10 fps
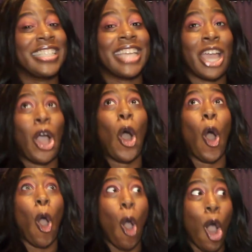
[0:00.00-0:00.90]
get
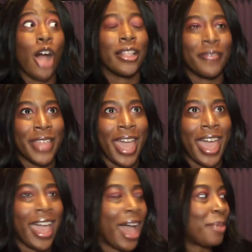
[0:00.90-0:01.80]
all of
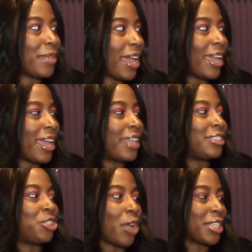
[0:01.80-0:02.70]
that. I
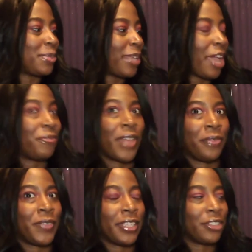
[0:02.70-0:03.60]
trust me, I
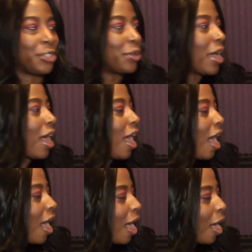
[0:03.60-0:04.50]
feel you.
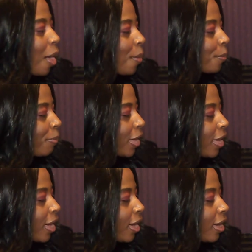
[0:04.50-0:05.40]

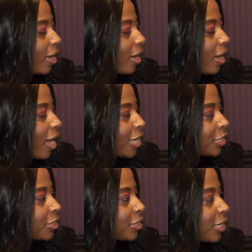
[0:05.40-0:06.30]
But I
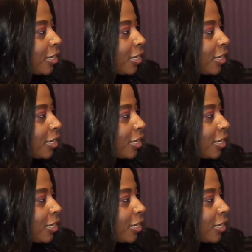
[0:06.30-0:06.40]
just